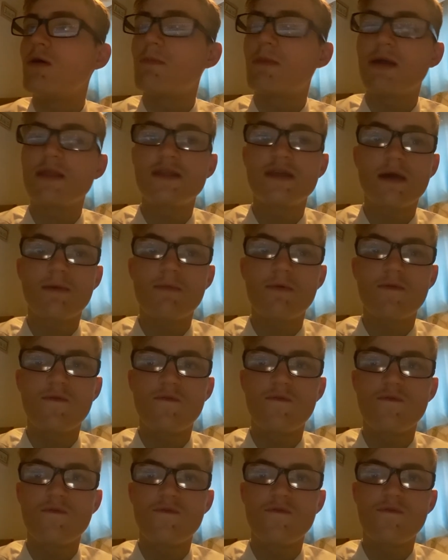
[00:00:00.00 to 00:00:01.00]
I might take about
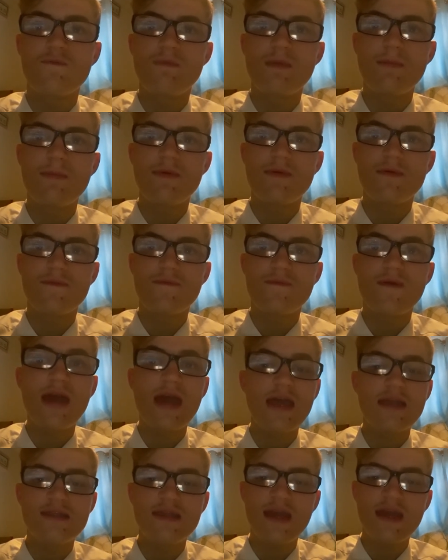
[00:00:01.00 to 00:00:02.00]
maybe
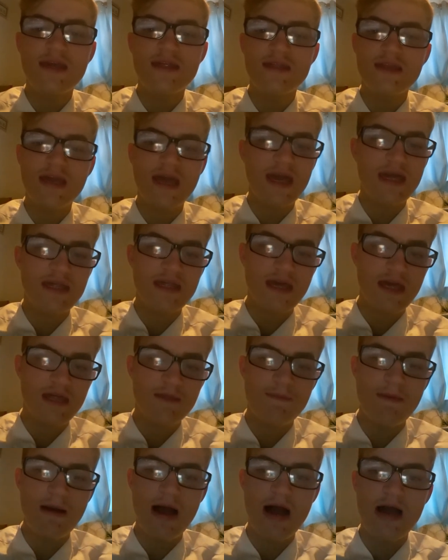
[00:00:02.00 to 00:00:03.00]
30 days to get a six
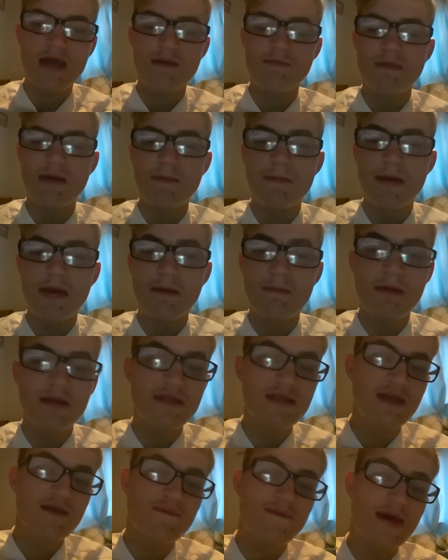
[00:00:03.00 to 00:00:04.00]
pack. Maybe I
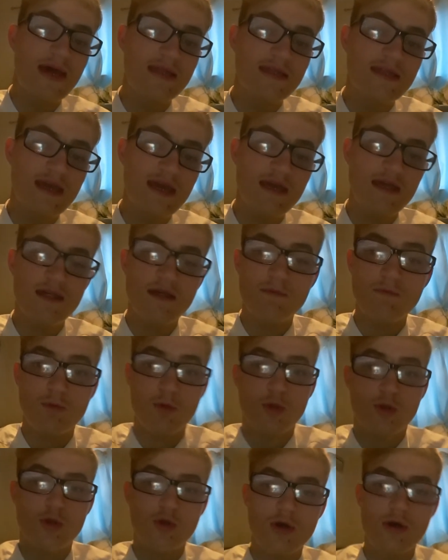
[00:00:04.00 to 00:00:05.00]
might take 30 days, I'm not
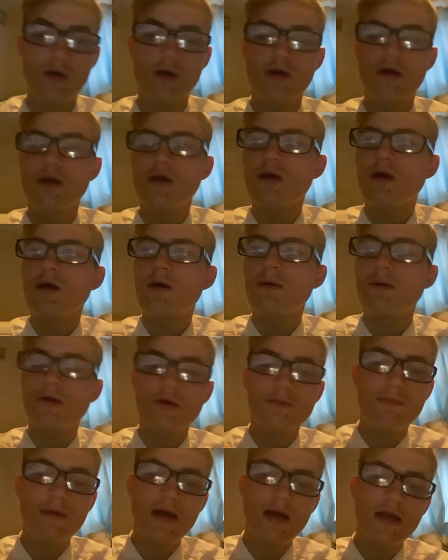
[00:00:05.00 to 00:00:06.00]
sure. I'm
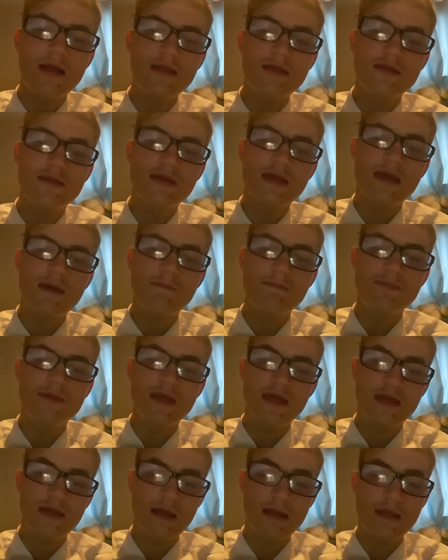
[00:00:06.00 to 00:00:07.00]
going back, I need
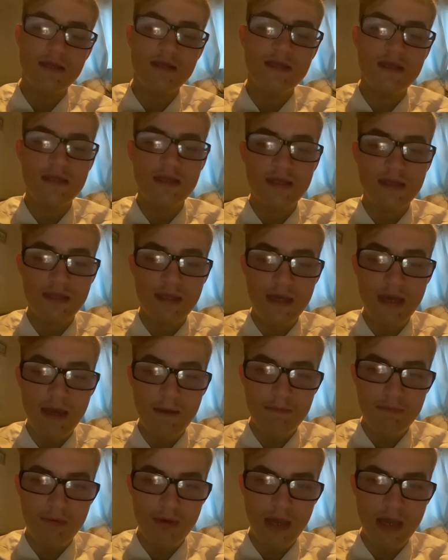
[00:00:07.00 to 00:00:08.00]
to get a
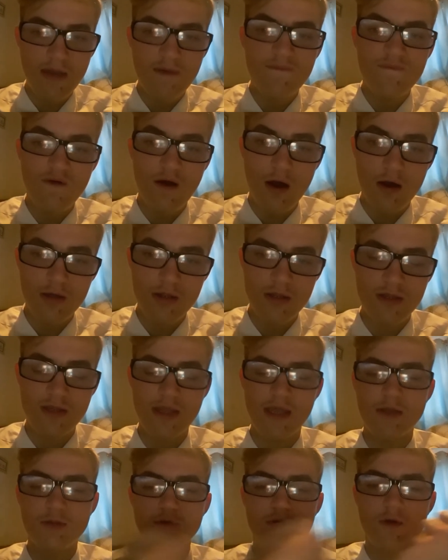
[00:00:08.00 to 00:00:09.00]
break first
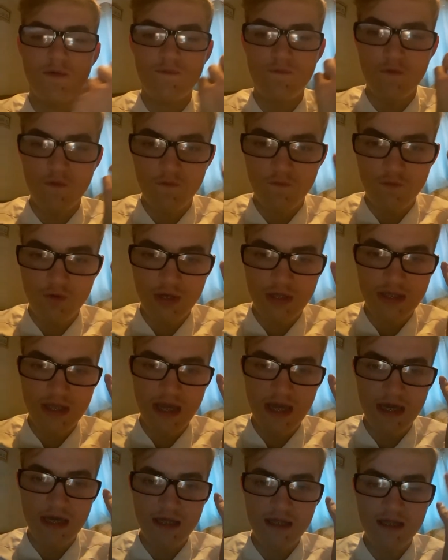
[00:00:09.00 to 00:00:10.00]
and then do it for 3
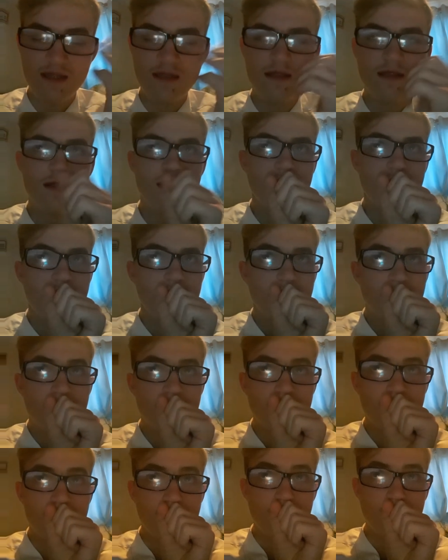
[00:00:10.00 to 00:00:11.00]
days.
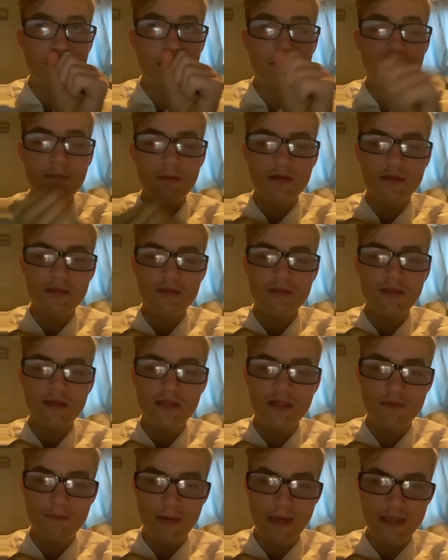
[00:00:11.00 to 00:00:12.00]
So this
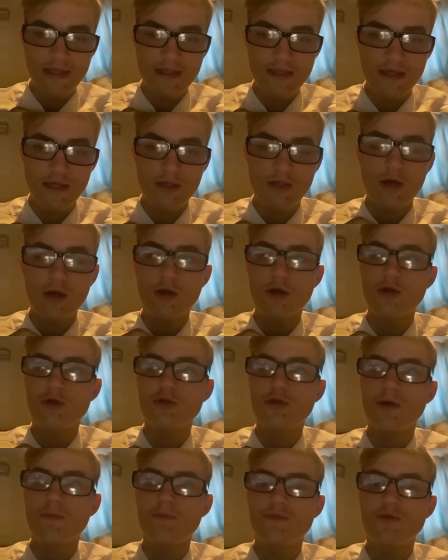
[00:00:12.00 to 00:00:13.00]
is Wednesday, so I'm going to
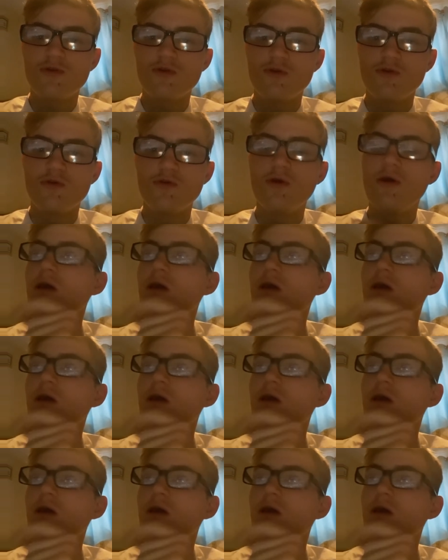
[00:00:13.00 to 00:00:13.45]
do up to